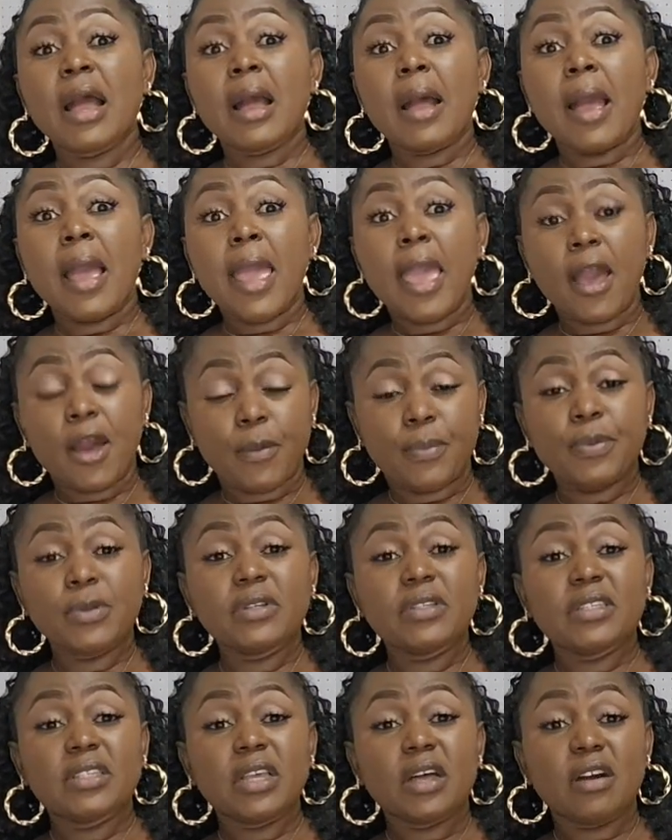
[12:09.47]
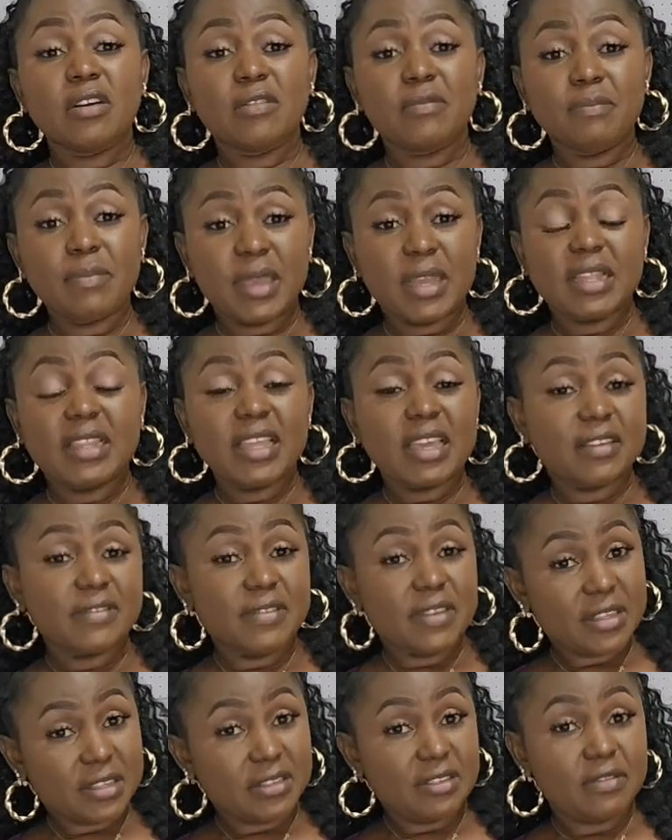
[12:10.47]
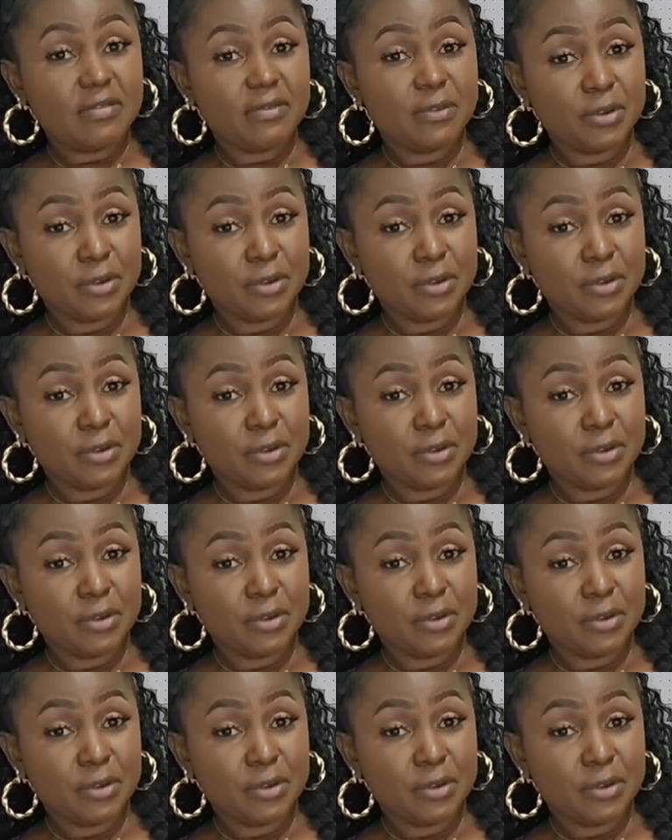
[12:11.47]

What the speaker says: help yourself, make life easy for